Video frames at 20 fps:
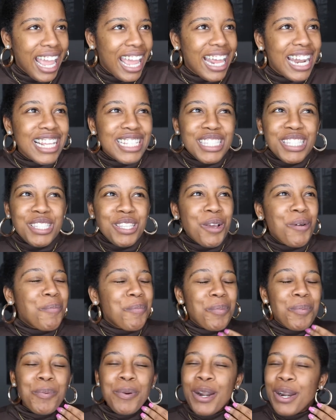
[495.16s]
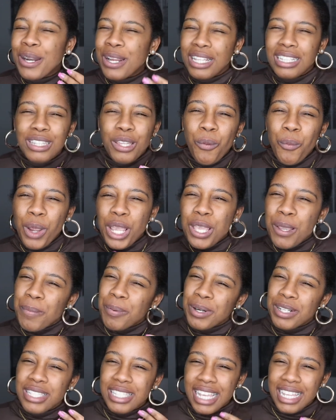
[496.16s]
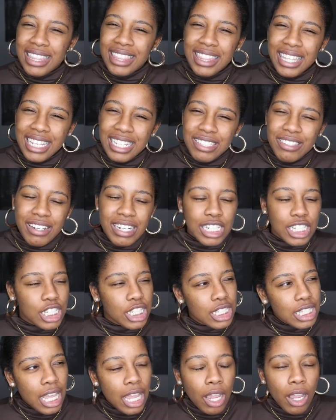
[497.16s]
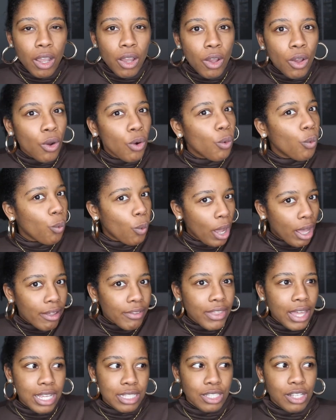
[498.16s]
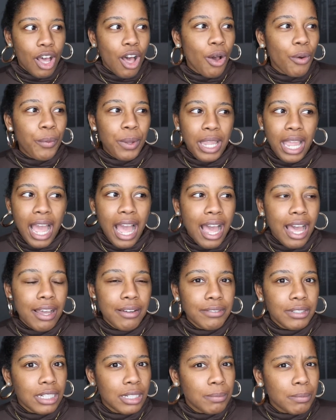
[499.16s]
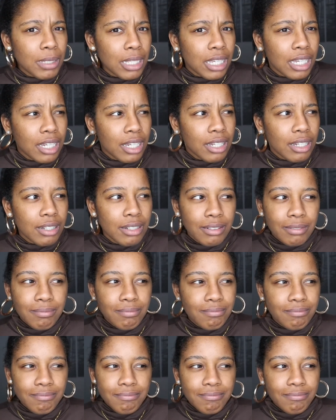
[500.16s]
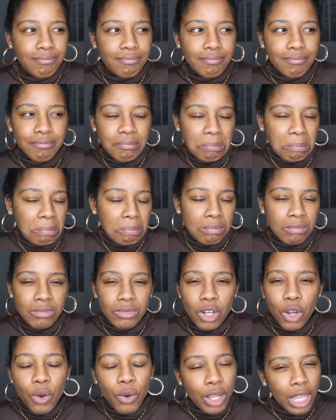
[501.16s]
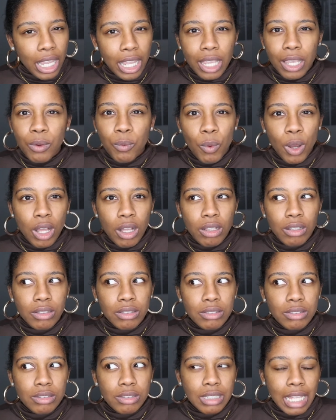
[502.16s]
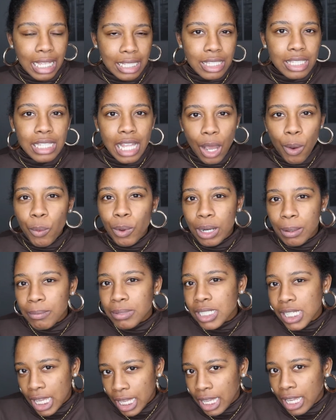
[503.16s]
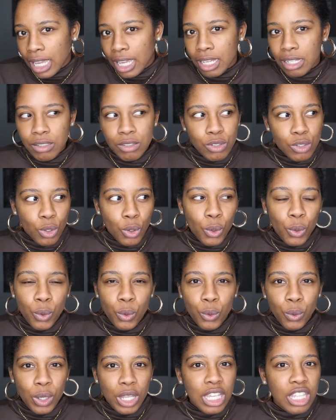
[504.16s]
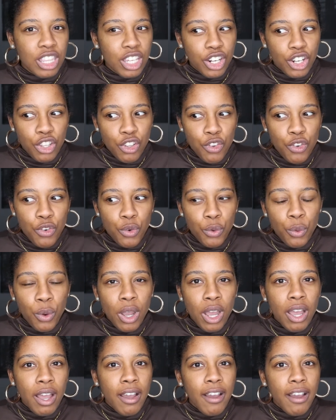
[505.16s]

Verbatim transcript: and it's the, the way you present things, right? She's like, well, that's all we have. And I'm like, okay, well, that's not what I'm taking. So either you